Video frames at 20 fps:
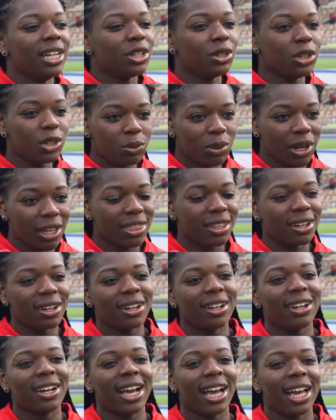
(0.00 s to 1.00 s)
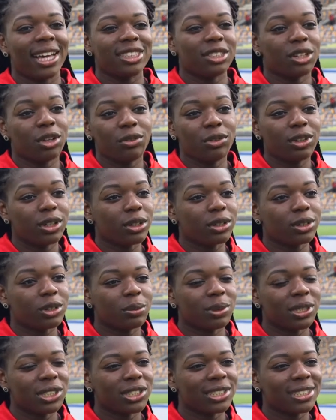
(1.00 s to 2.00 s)
good weather and hopefully a good
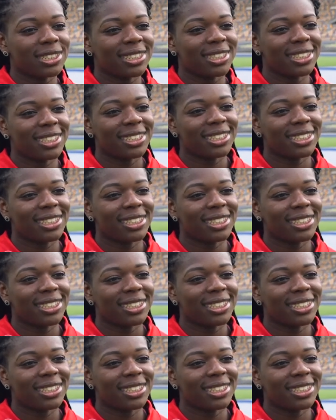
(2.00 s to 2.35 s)
competition.